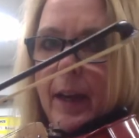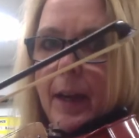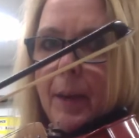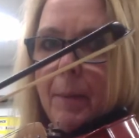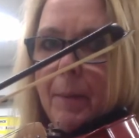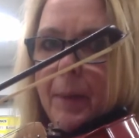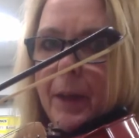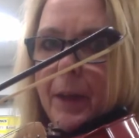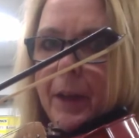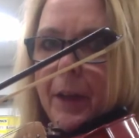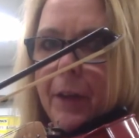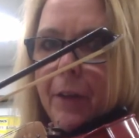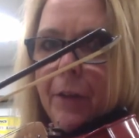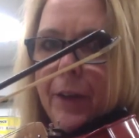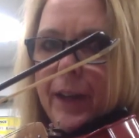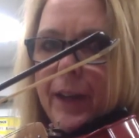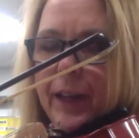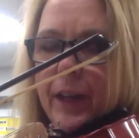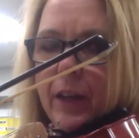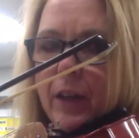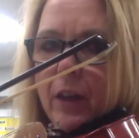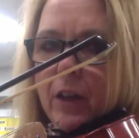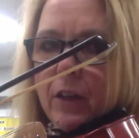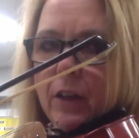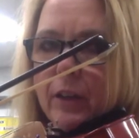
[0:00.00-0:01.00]
but your
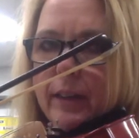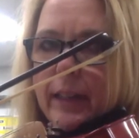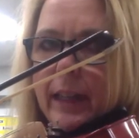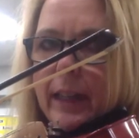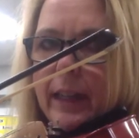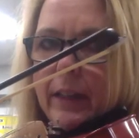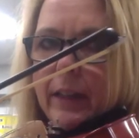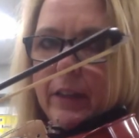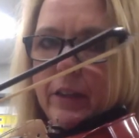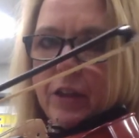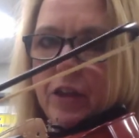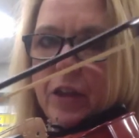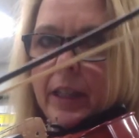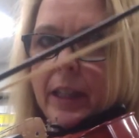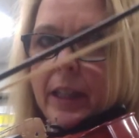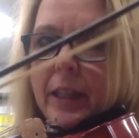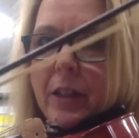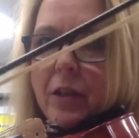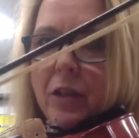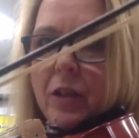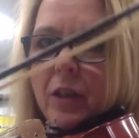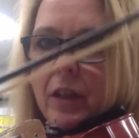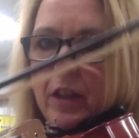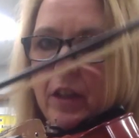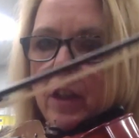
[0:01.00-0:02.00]
finger goes down to
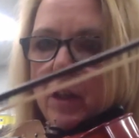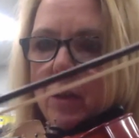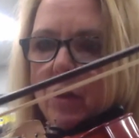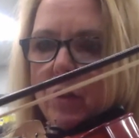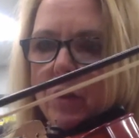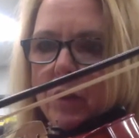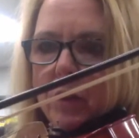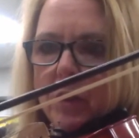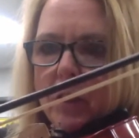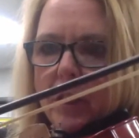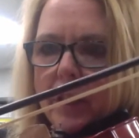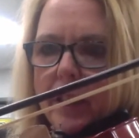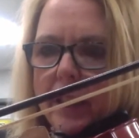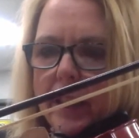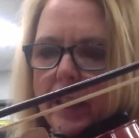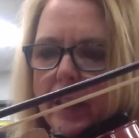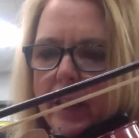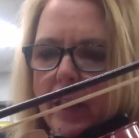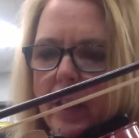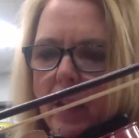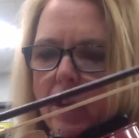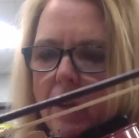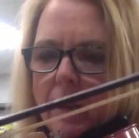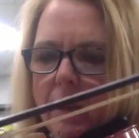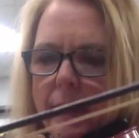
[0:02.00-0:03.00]
change the note. So you're going to
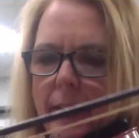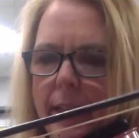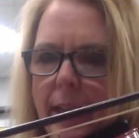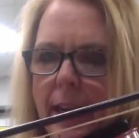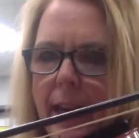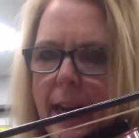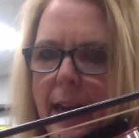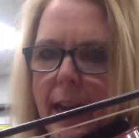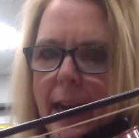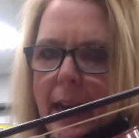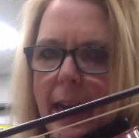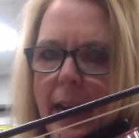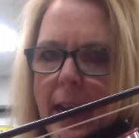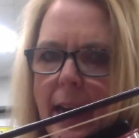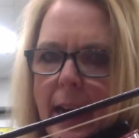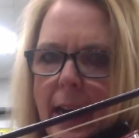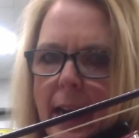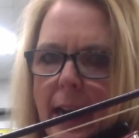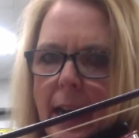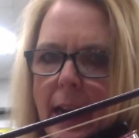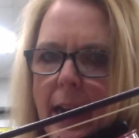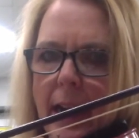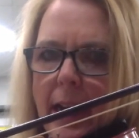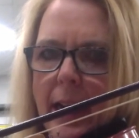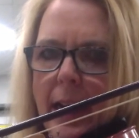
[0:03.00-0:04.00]
go
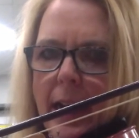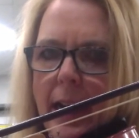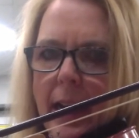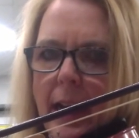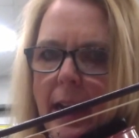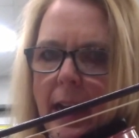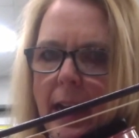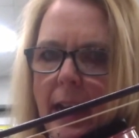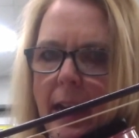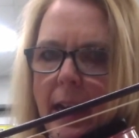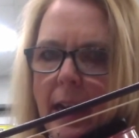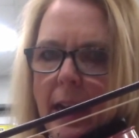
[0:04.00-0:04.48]
down.